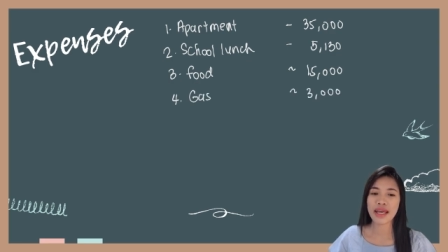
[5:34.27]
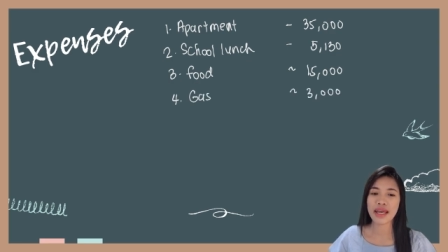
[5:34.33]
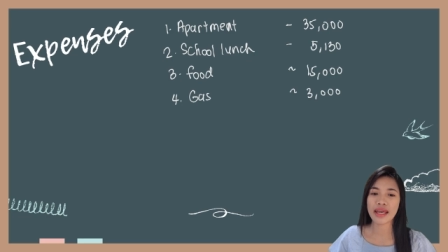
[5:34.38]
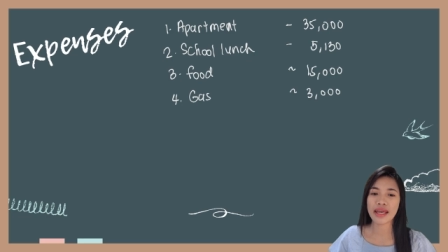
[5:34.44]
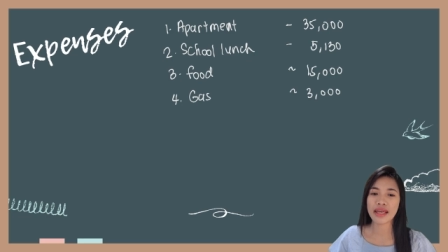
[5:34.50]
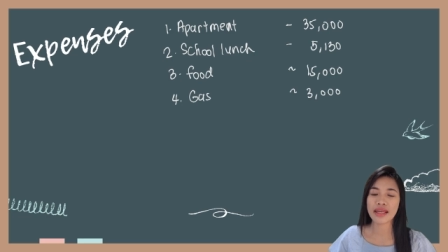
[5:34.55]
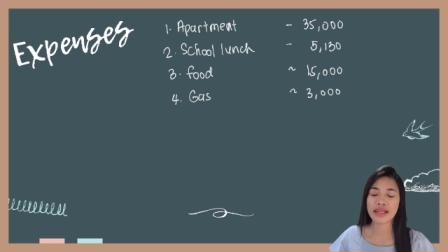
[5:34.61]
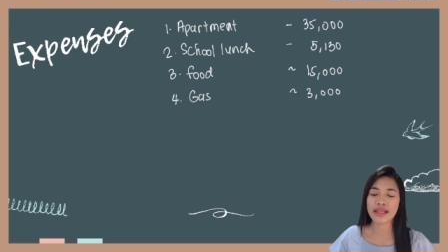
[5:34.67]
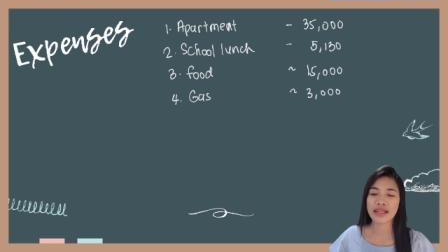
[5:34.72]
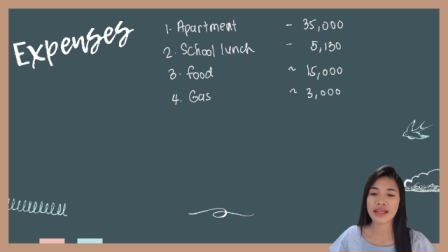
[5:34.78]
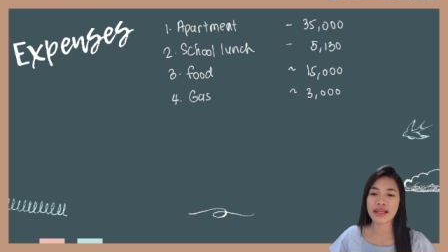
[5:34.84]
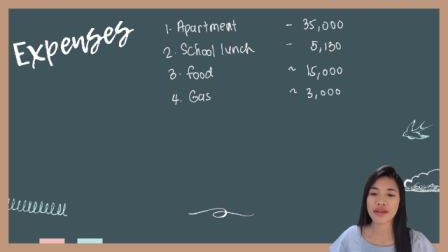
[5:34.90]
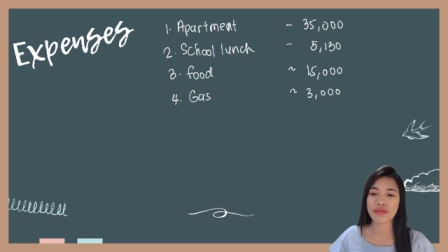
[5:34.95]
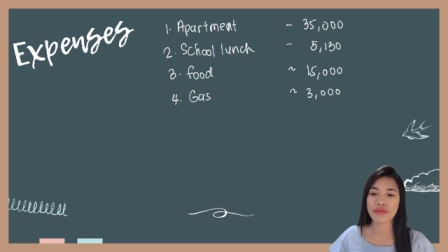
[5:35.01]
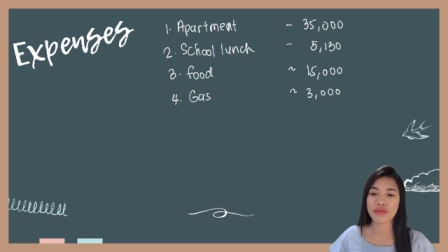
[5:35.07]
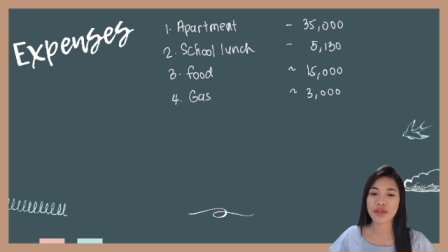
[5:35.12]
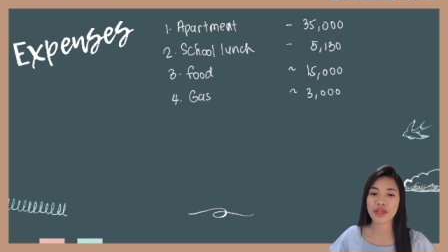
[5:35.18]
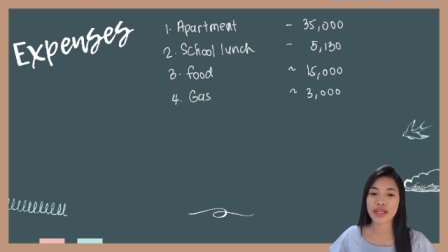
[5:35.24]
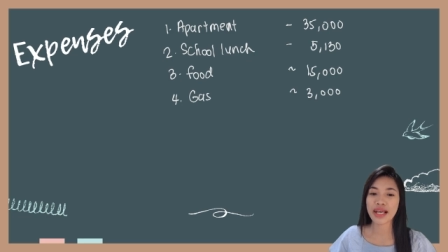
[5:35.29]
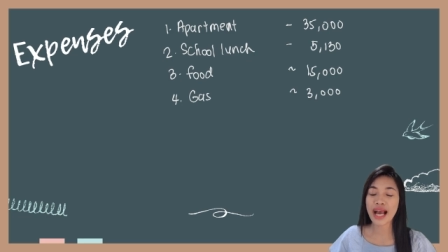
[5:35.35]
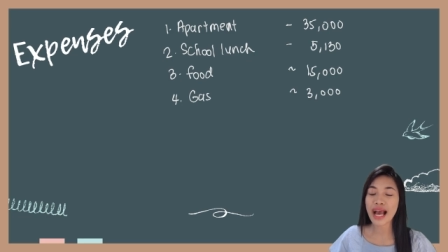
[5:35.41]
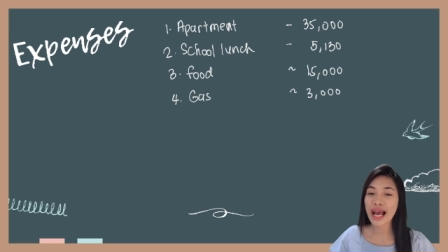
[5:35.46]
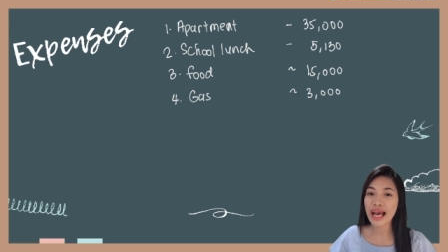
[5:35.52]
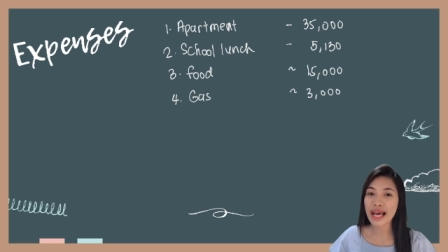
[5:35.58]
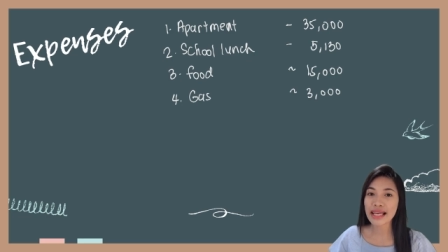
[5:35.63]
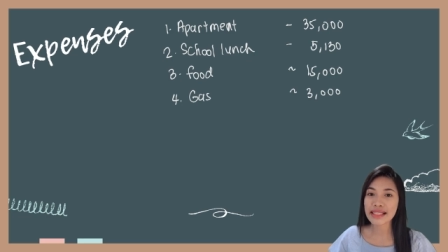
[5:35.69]
And for
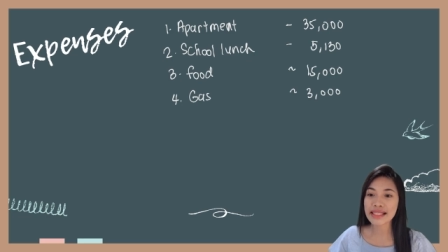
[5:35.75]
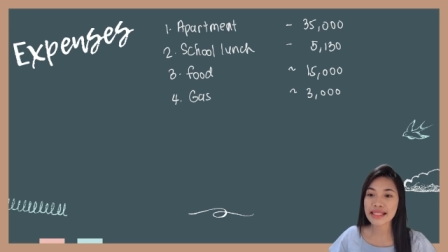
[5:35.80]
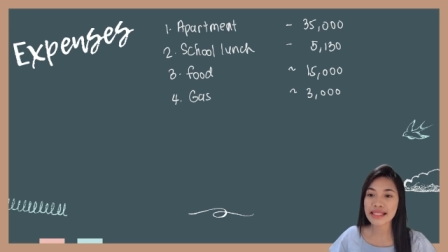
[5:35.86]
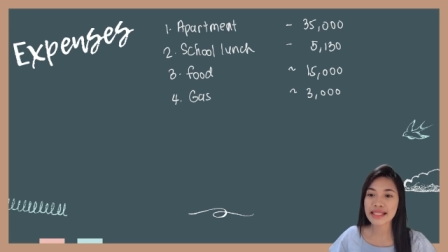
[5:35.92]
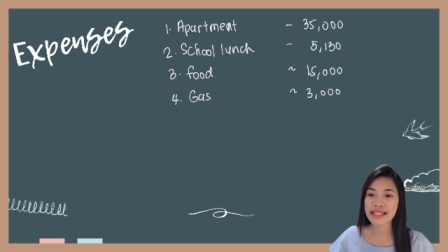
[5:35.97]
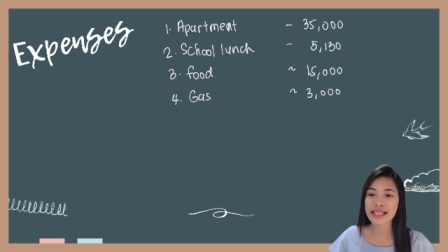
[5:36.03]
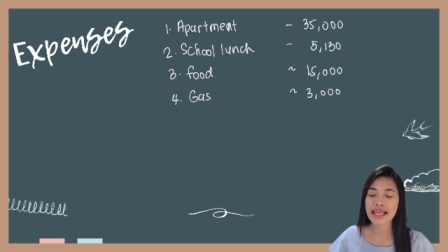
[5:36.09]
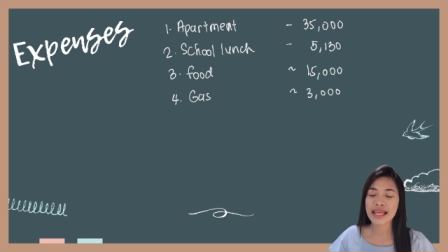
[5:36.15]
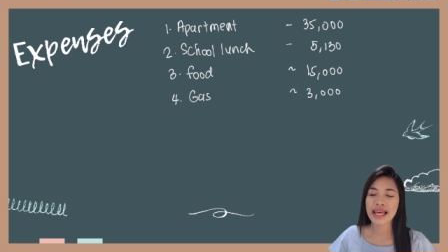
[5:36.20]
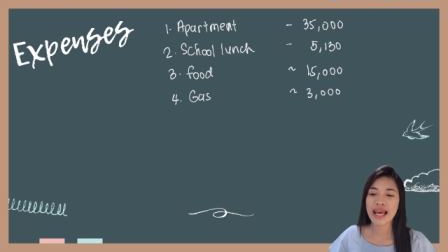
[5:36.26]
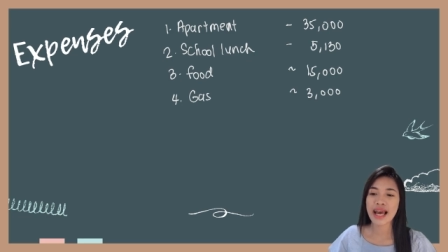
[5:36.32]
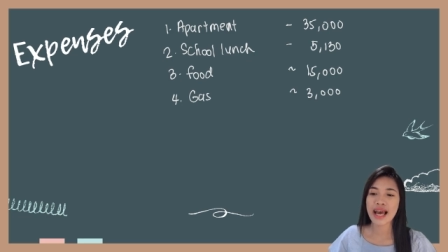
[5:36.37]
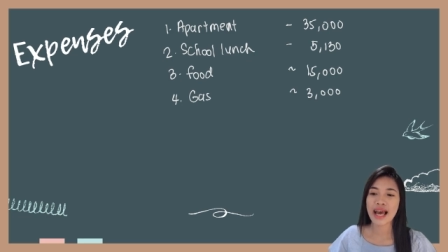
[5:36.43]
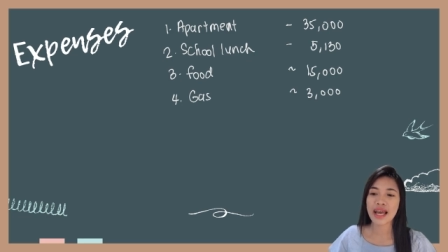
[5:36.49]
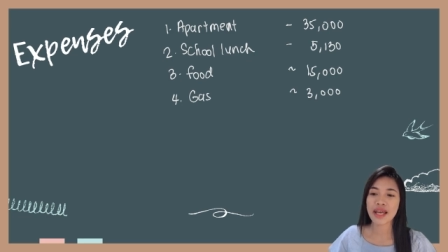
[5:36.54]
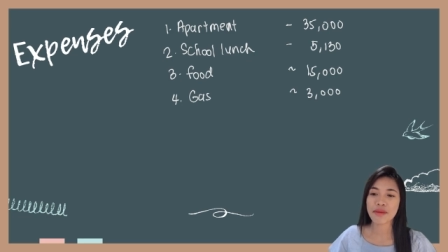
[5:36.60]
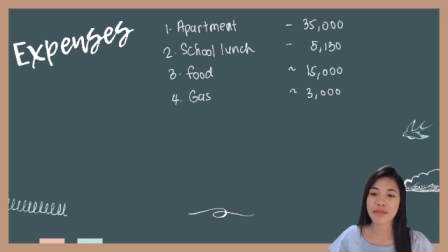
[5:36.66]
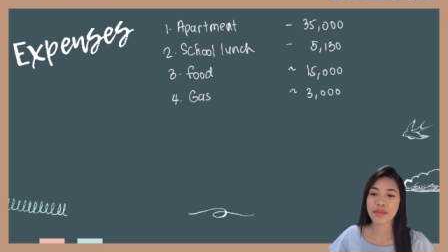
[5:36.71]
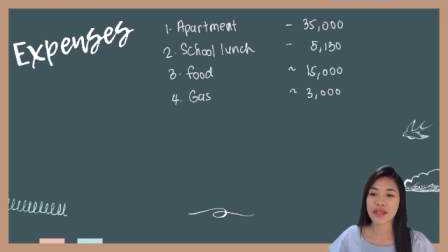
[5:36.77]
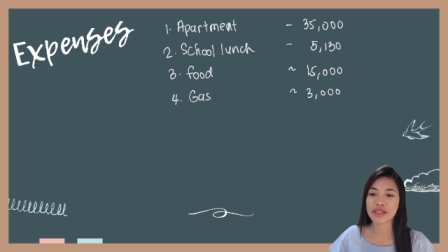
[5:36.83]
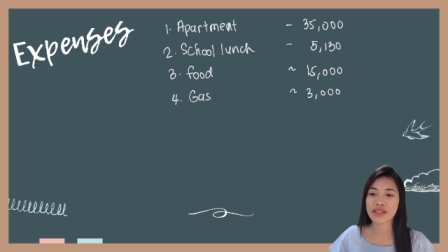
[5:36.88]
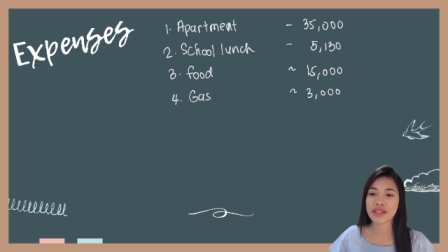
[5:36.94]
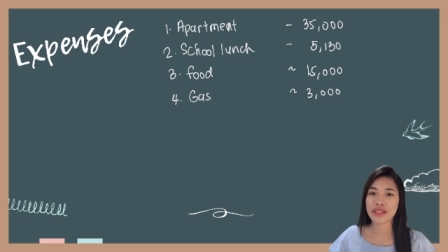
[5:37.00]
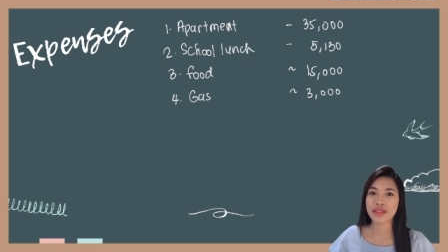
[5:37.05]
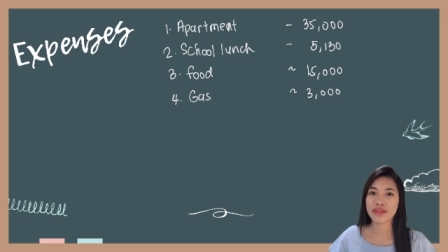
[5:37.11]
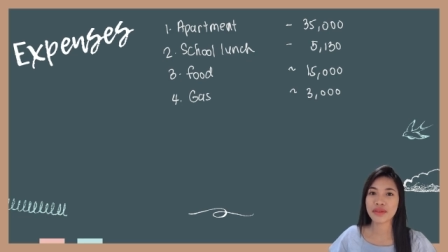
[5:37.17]
gas, I
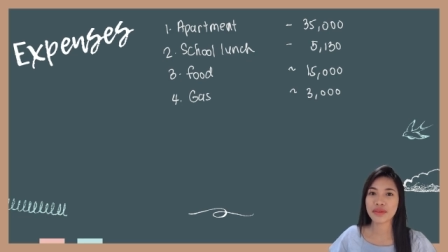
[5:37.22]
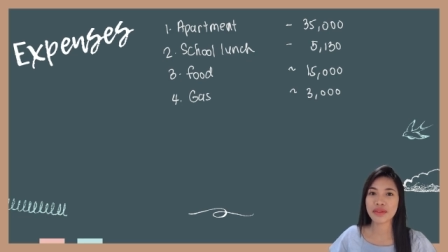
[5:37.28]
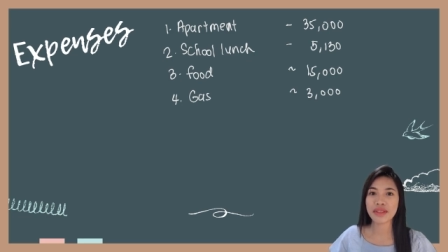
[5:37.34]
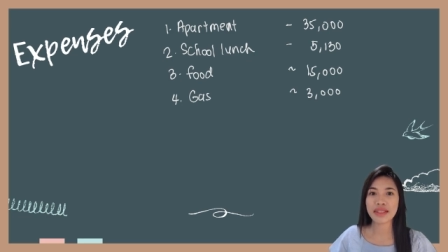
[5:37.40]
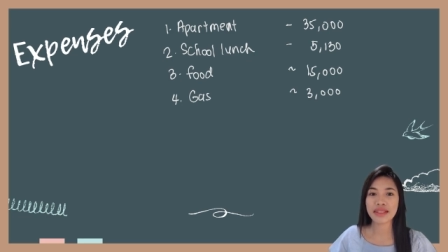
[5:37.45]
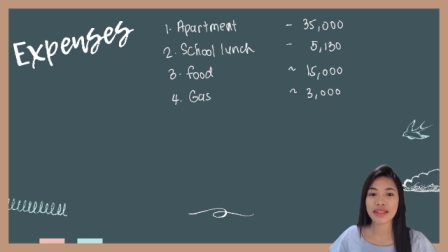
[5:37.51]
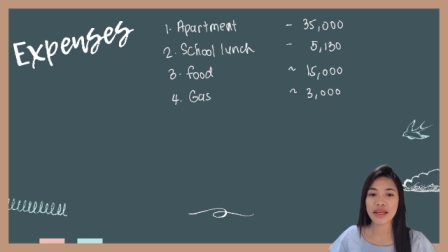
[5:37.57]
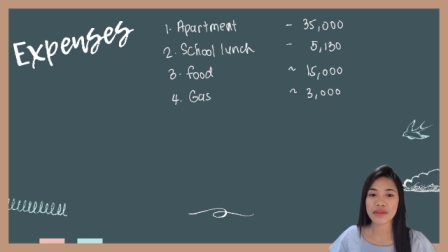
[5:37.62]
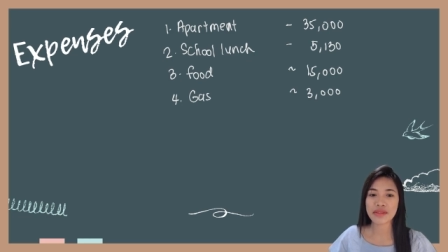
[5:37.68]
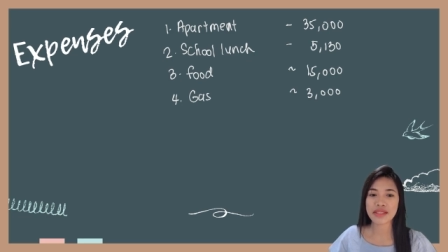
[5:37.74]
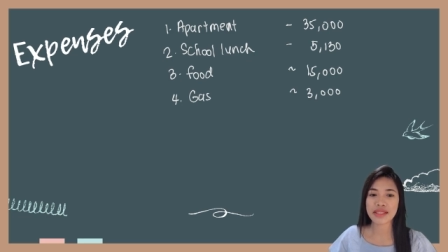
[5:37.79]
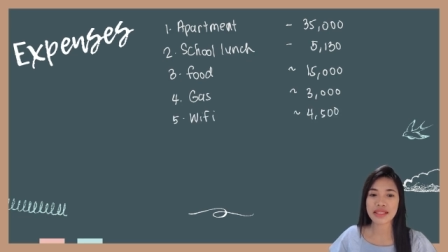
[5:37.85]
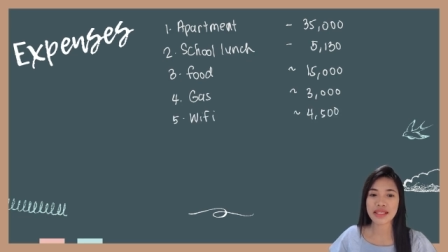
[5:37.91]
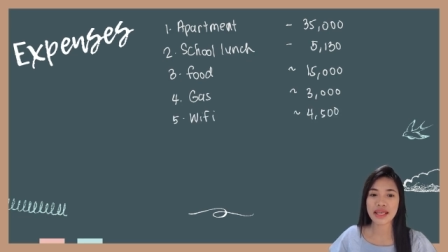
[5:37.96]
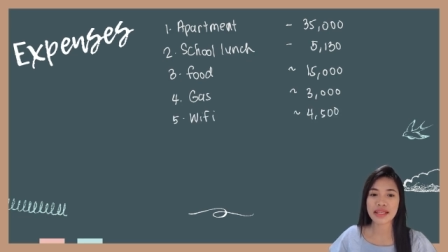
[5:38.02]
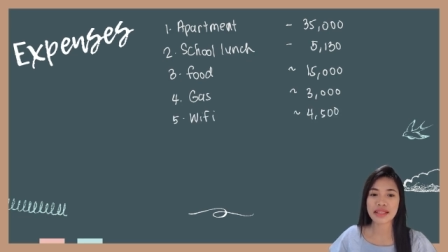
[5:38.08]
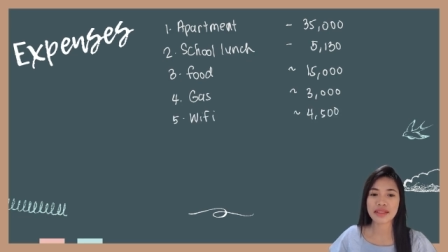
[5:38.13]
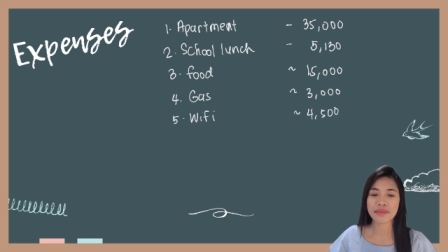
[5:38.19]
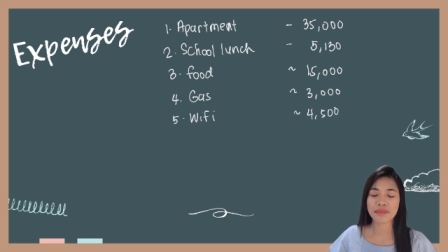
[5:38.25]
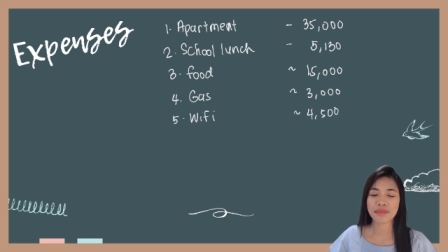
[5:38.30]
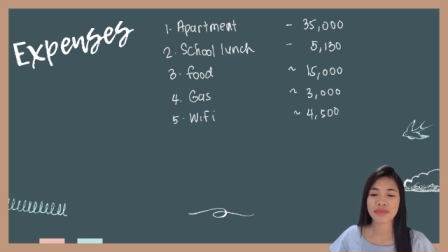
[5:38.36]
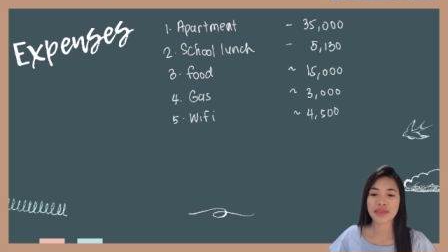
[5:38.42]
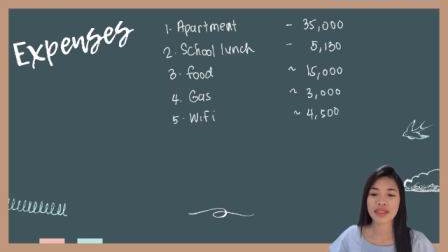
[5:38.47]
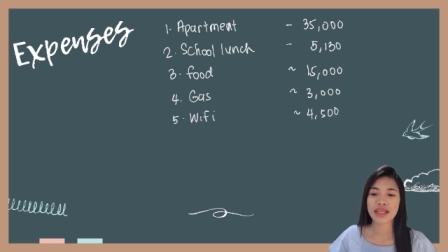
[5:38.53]
budget three thousand yen.